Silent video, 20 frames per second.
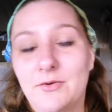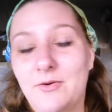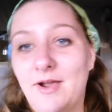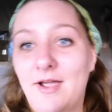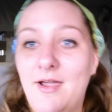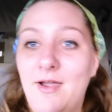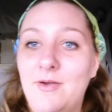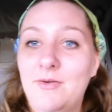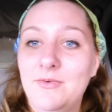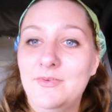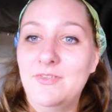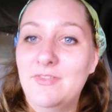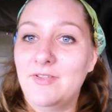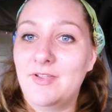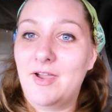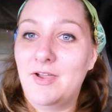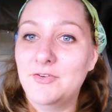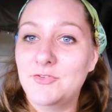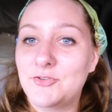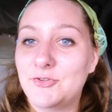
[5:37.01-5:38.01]
around the
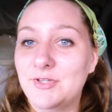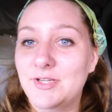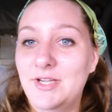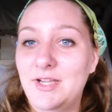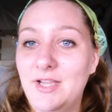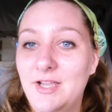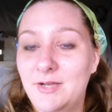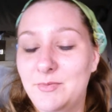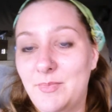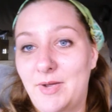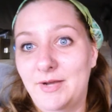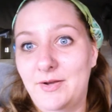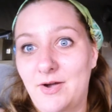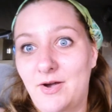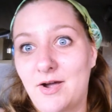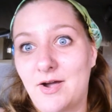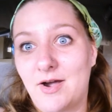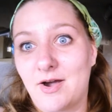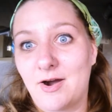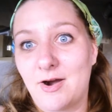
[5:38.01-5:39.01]
country in my
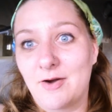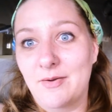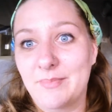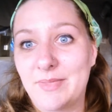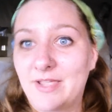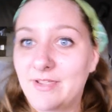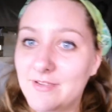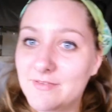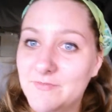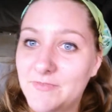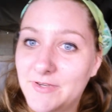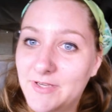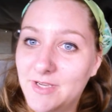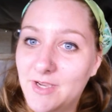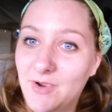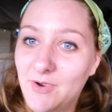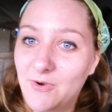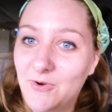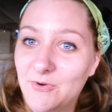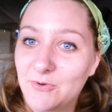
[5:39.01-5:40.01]
car making
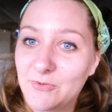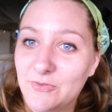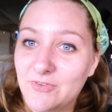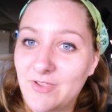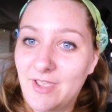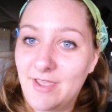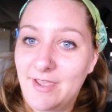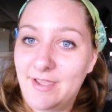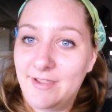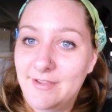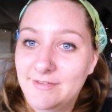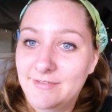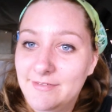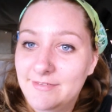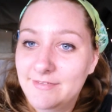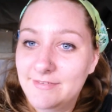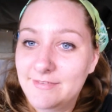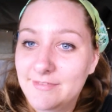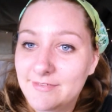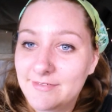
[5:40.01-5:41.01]
videos
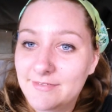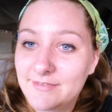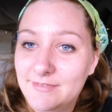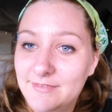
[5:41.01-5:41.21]
and